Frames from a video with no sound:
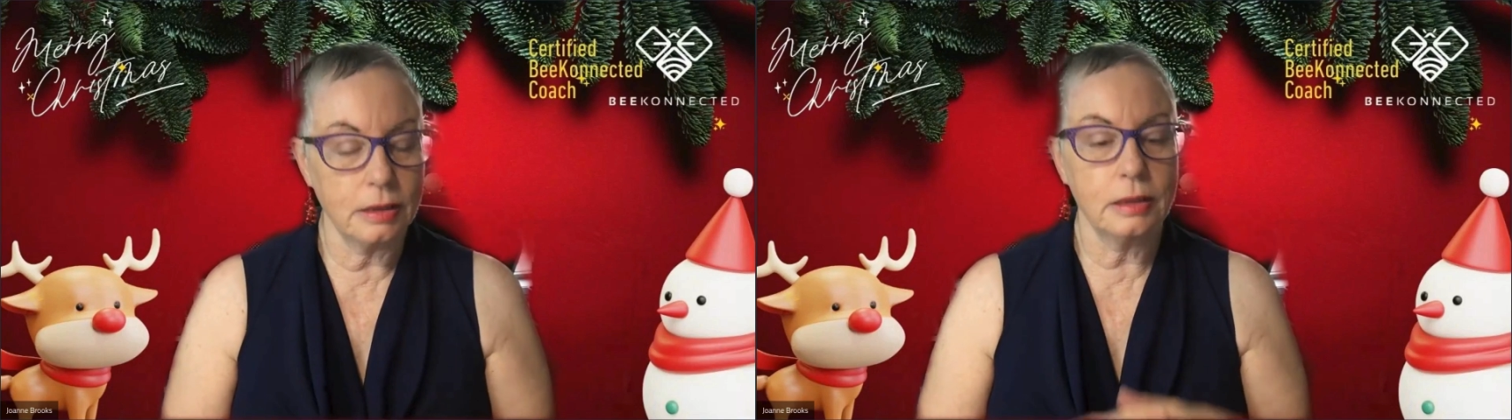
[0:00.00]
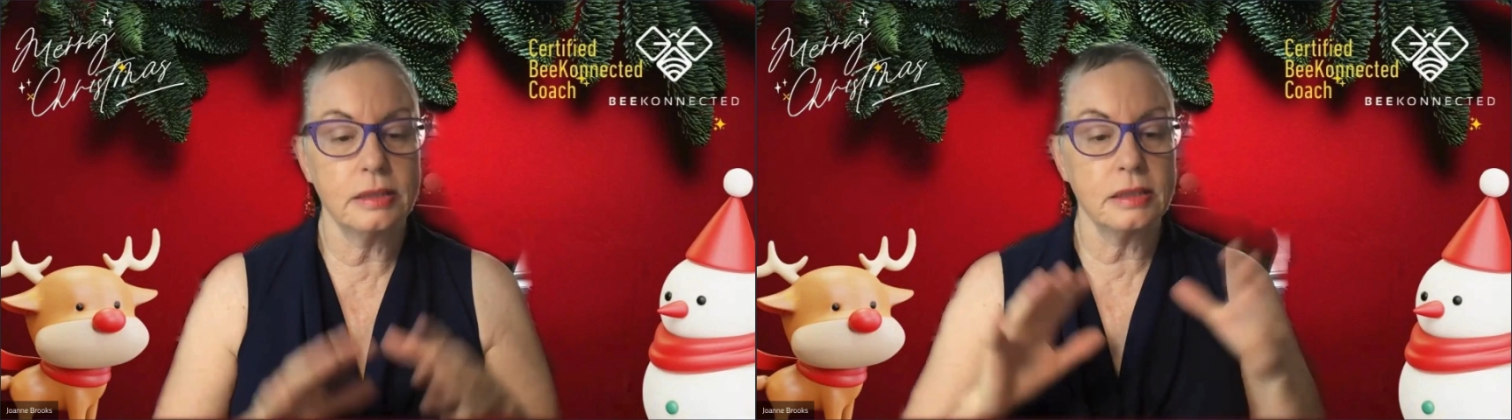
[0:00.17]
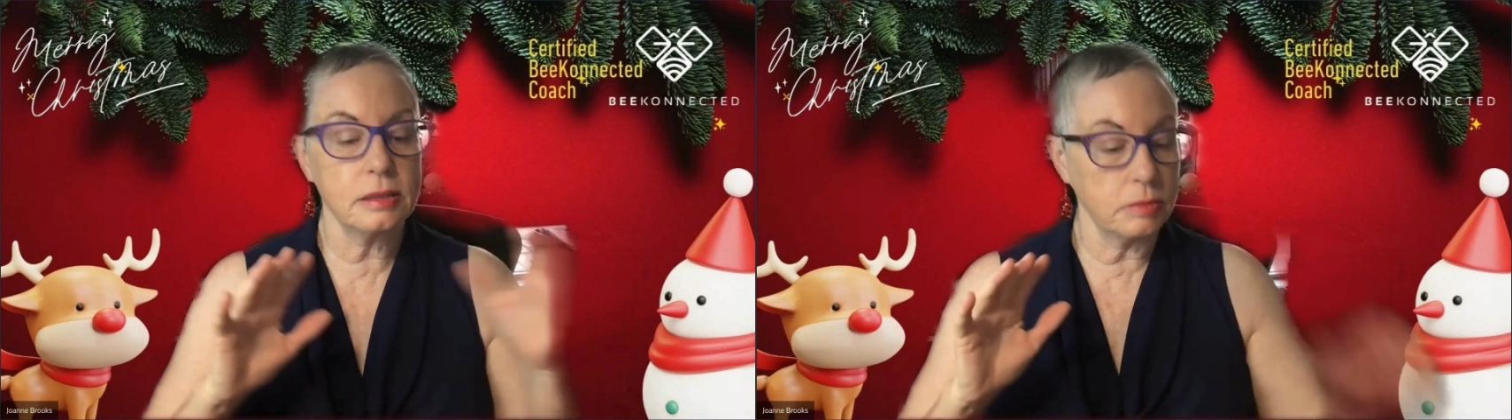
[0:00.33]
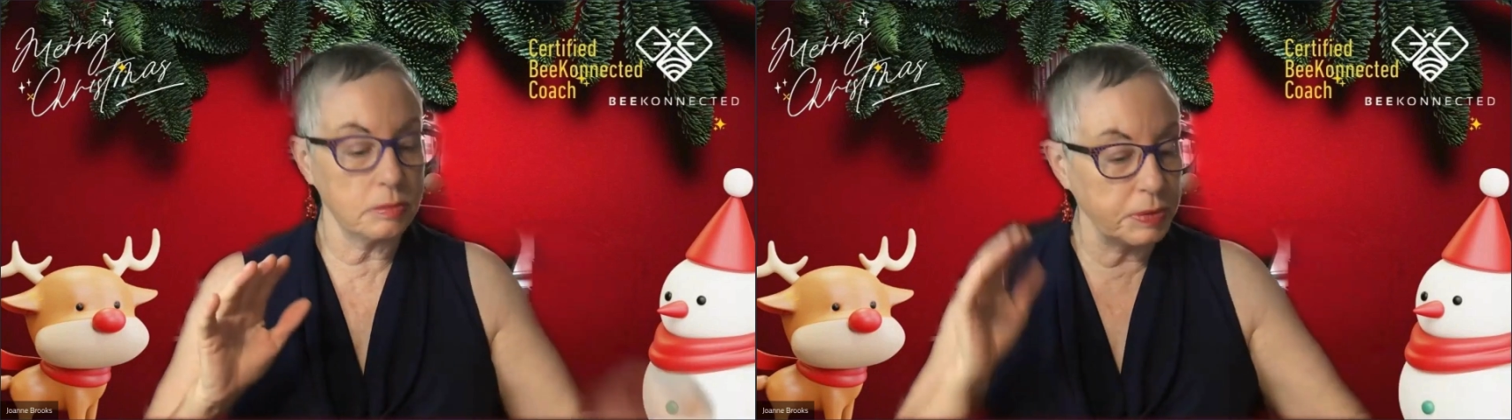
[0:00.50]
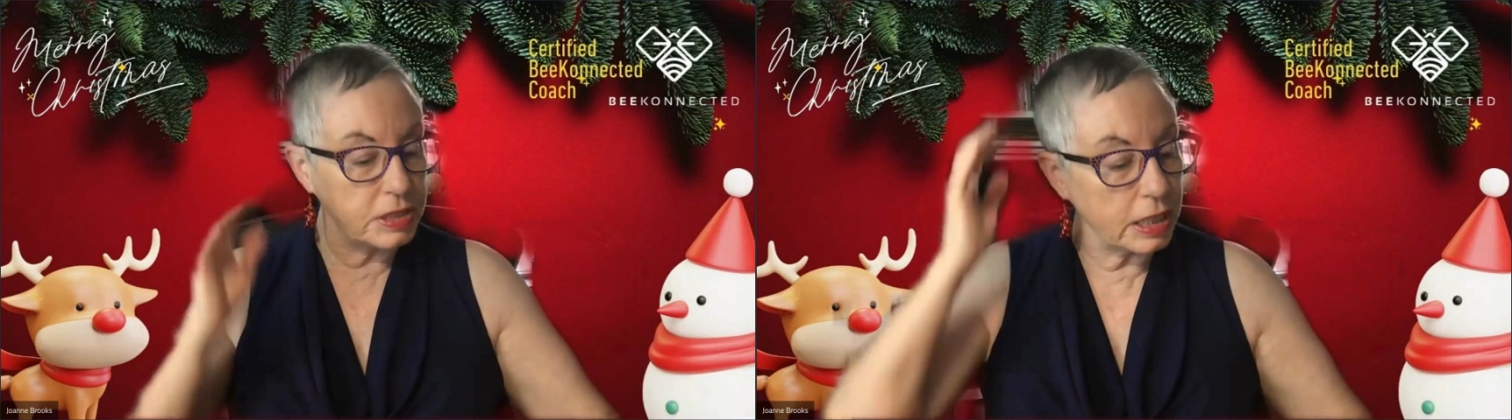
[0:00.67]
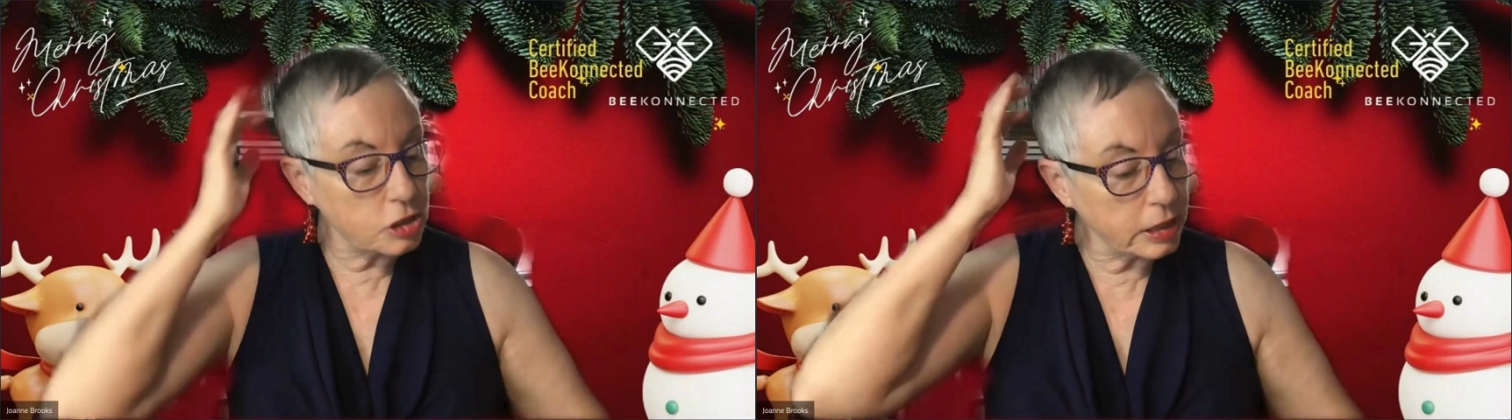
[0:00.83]
This is
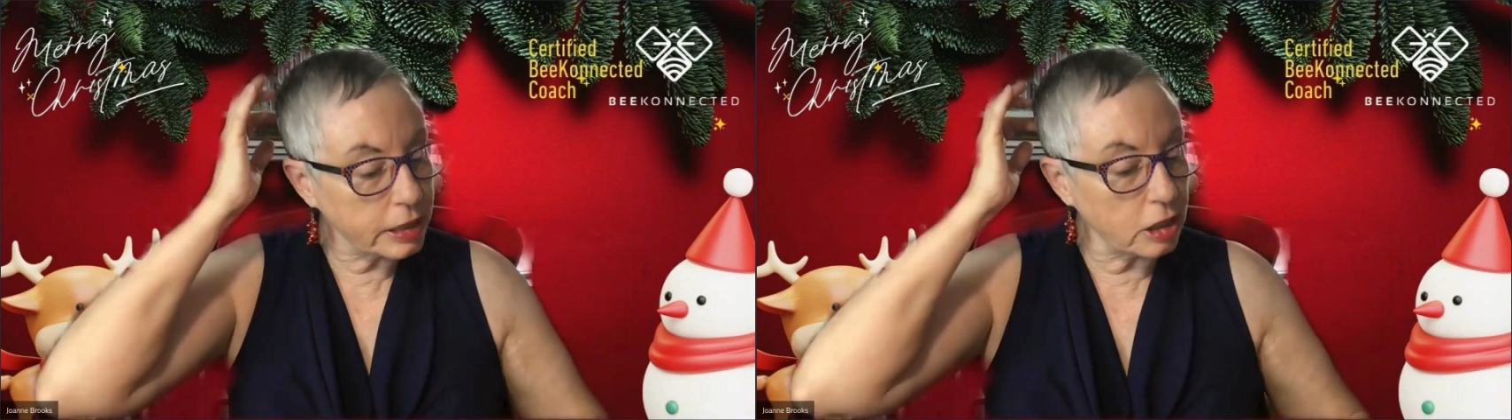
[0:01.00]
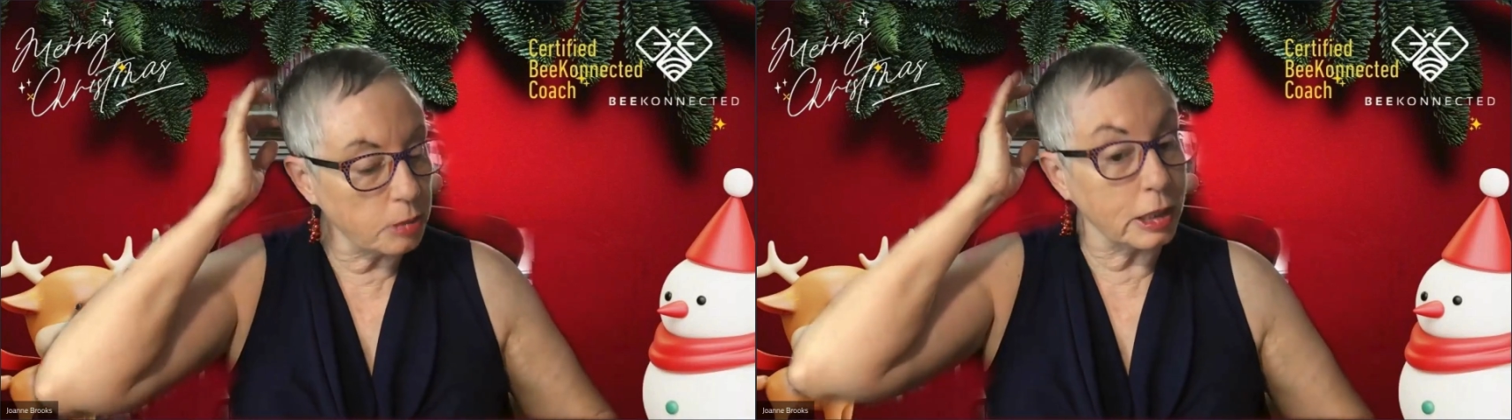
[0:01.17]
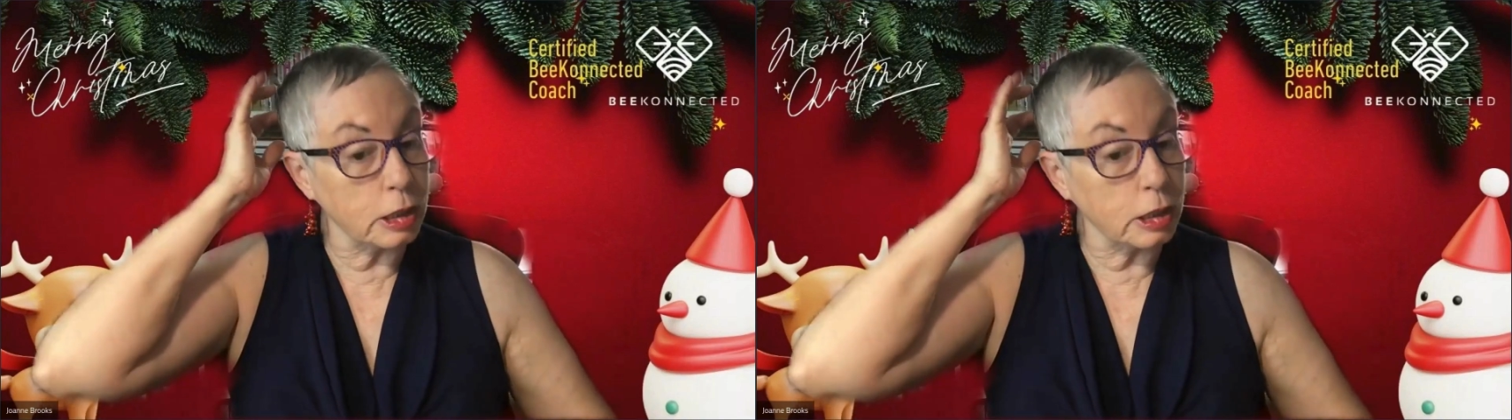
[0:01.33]
potentially going to be a